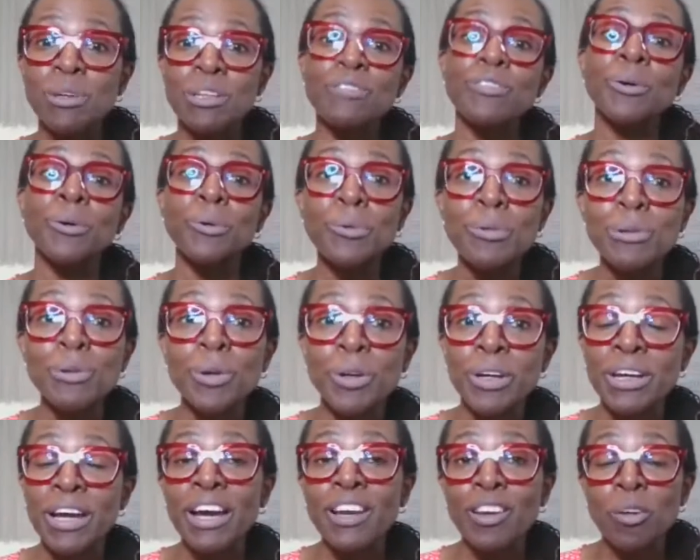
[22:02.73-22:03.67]
will of course
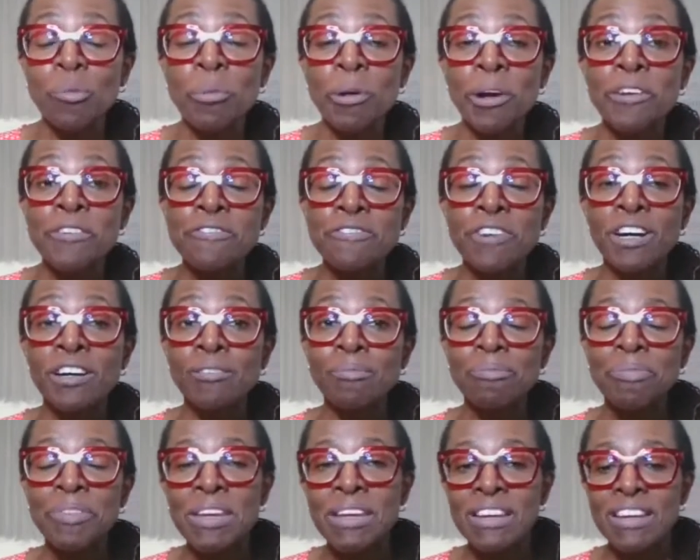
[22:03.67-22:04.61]
look at your profile.
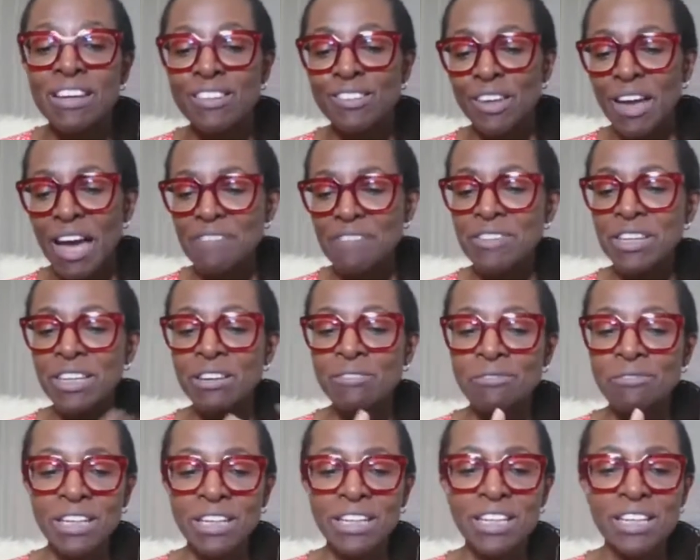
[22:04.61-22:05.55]
So having a
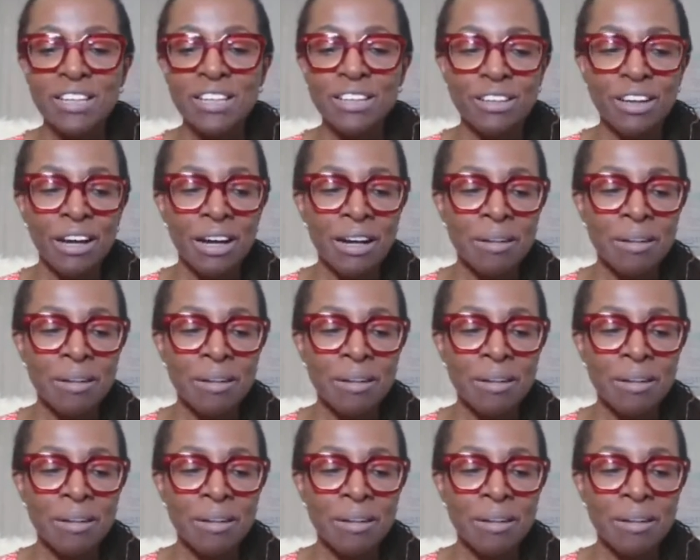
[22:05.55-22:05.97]
really